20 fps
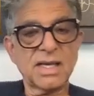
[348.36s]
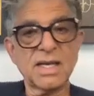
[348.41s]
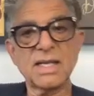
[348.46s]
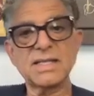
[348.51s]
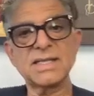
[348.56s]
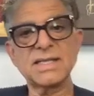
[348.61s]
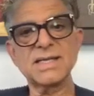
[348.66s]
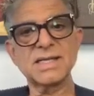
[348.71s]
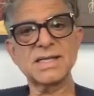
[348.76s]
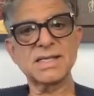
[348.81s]

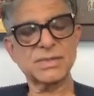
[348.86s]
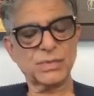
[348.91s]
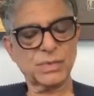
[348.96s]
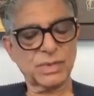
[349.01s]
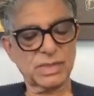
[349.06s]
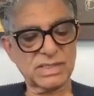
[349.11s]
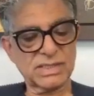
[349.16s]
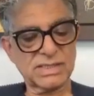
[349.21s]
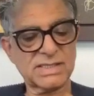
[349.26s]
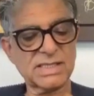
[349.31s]
And here's
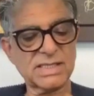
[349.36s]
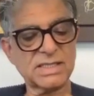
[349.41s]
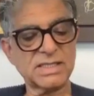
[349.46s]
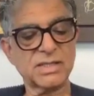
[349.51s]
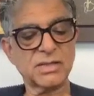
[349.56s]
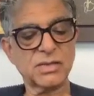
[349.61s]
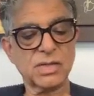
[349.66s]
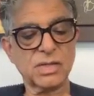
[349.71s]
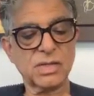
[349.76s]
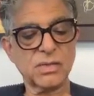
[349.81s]
what it
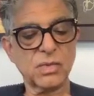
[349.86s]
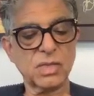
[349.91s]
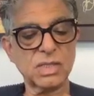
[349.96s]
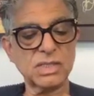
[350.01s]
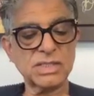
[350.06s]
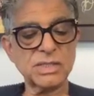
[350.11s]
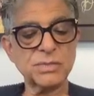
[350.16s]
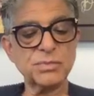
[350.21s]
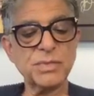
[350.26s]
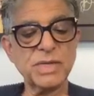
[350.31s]
said.
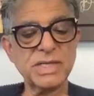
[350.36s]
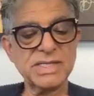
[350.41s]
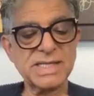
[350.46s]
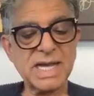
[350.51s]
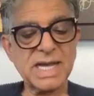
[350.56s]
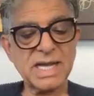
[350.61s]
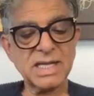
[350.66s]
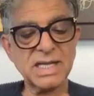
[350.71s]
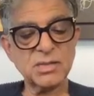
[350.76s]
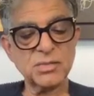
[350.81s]
Quantum
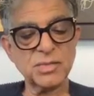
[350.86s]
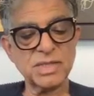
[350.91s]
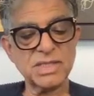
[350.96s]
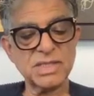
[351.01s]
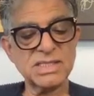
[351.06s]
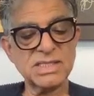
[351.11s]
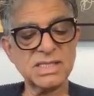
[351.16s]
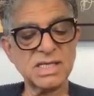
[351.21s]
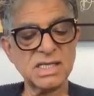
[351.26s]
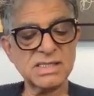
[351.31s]

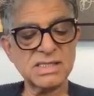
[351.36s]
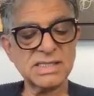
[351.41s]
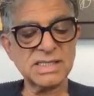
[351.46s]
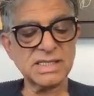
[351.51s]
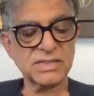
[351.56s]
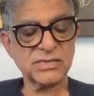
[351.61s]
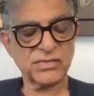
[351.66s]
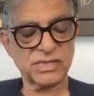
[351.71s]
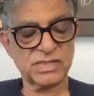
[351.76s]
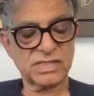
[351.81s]
entanglement does
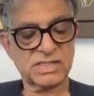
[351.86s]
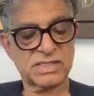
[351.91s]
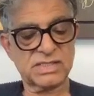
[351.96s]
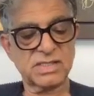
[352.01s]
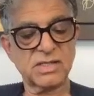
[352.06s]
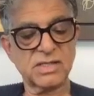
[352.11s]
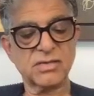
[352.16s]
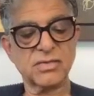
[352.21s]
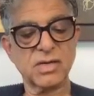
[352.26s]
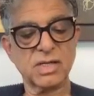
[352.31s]

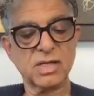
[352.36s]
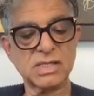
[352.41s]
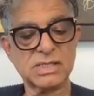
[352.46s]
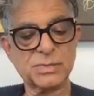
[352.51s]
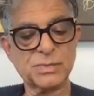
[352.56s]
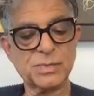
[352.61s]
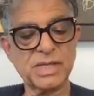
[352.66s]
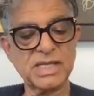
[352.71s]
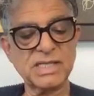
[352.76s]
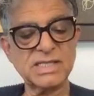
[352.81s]
exist across
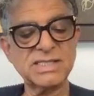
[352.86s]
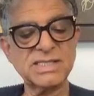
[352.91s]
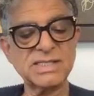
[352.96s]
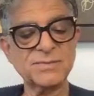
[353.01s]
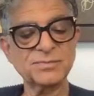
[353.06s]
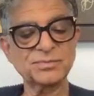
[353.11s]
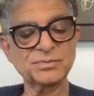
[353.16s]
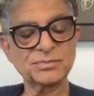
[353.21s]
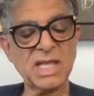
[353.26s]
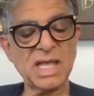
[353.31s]

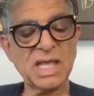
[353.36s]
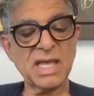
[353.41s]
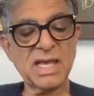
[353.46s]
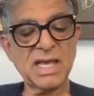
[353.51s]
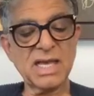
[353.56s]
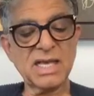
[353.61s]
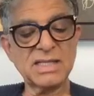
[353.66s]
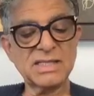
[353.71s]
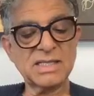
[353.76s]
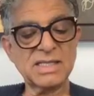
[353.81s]
space,
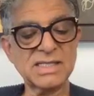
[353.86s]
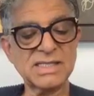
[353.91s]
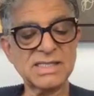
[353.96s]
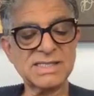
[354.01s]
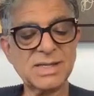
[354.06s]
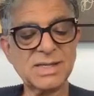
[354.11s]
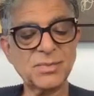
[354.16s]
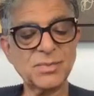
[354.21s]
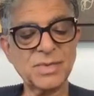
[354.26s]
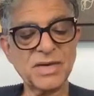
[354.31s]
and there is
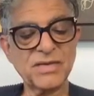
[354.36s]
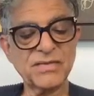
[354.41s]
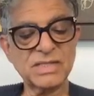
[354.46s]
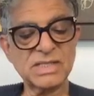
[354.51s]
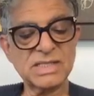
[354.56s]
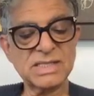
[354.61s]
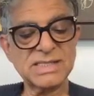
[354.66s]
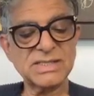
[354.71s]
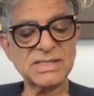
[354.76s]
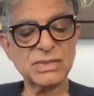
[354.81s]
some
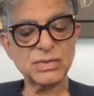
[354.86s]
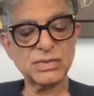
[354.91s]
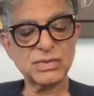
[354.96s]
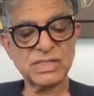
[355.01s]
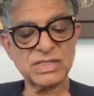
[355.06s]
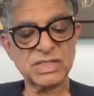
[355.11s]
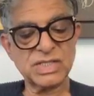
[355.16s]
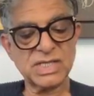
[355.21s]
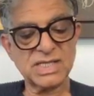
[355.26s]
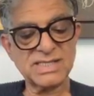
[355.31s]
evidence to
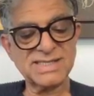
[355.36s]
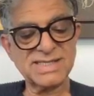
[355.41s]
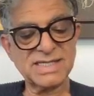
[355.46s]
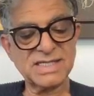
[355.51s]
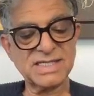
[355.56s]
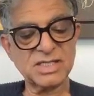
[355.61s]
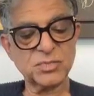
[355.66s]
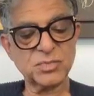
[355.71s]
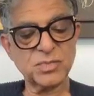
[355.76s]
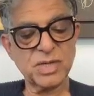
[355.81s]
suggest
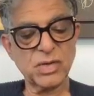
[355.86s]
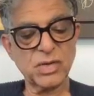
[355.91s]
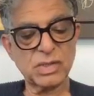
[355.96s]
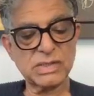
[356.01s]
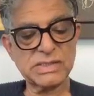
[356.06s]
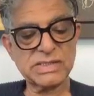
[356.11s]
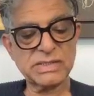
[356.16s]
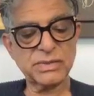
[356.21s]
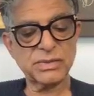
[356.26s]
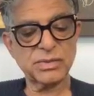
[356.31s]
that it may
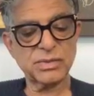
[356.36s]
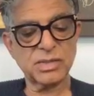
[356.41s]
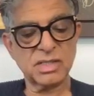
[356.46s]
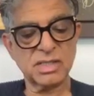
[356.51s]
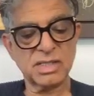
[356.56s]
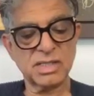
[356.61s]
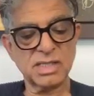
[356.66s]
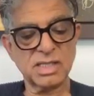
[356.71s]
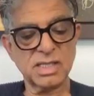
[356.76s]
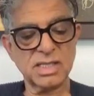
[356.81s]

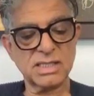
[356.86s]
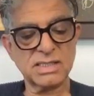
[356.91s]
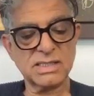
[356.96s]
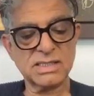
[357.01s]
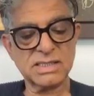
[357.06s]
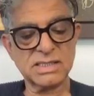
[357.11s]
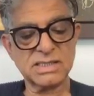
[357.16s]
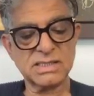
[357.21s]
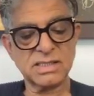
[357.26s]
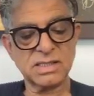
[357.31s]
also
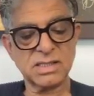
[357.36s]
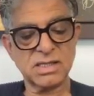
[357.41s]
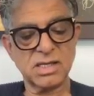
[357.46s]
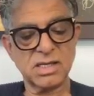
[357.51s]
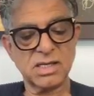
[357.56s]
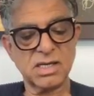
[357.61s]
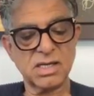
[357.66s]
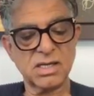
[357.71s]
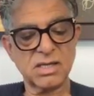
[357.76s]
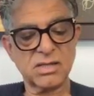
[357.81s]
exist
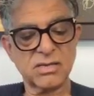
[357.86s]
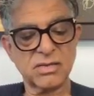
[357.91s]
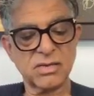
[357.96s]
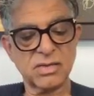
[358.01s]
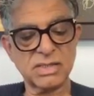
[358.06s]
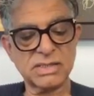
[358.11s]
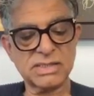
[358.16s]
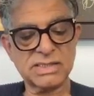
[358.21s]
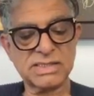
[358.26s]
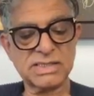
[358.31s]

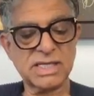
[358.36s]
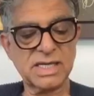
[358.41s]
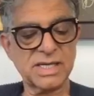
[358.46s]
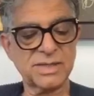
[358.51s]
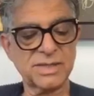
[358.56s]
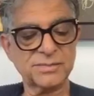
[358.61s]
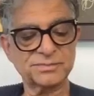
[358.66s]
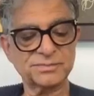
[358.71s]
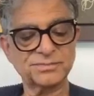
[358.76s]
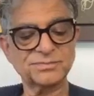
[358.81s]
across
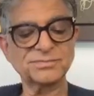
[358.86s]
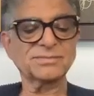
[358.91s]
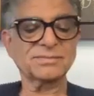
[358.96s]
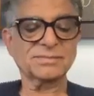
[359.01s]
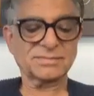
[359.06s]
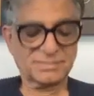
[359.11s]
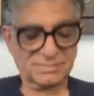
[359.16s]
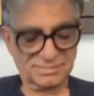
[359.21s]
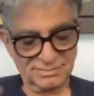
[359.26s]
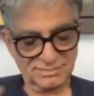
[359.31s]
time.
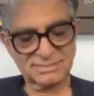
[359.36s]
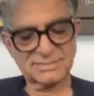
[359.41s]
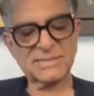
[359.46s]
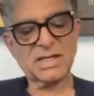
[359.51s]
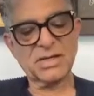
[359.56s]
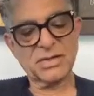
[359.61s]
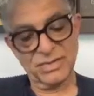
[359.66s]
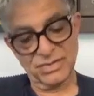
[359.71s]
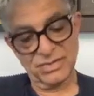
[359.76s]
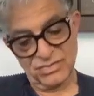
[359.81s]

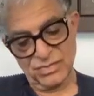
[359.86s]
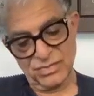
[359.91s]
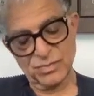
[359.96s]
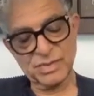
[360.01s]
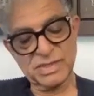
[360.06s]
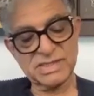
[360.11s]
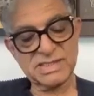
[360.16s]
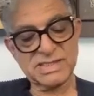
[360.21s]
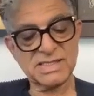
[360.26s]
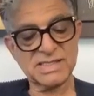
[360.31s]
Now it
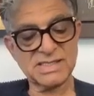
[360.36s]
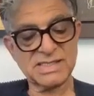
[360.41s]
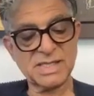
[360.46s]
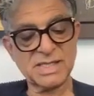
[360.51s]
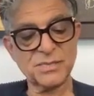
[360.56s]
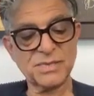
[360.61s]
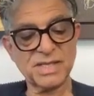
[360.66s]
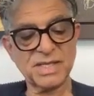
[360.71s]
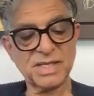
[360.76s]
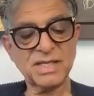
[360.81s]
repeats the
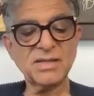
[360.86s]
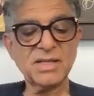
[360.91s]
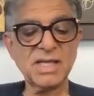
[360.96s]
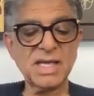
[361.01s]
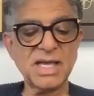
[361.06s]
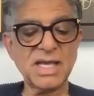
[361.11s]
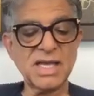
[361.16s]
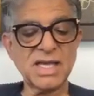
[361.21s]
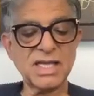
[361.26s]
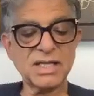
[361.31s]
same thing.
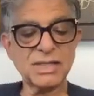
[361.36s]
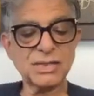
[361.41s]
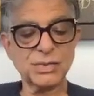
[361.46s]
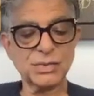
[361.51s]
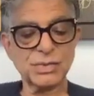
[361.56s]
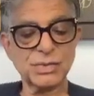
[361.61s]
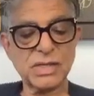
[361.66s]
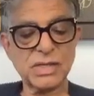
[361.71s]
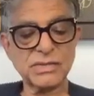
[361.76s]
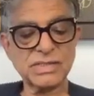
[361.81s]
In
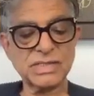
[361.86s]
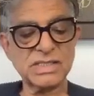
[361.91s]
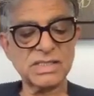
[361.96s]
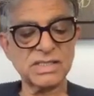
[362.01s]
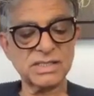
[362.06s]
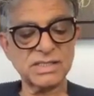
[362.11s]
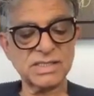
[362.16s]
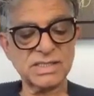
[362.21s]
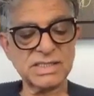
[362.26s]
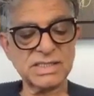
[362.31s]

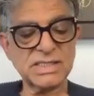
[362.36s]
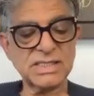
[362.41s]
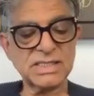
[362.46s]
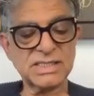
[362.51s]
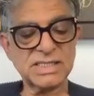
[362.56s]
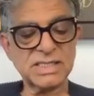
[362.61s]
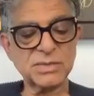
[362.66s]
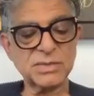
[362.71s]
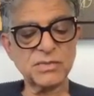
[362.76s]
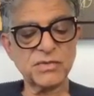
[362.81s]
2013, a
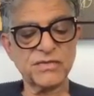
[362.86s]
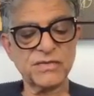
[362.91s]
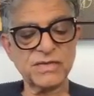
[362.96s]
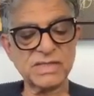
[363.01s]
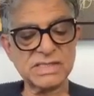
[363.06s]
team of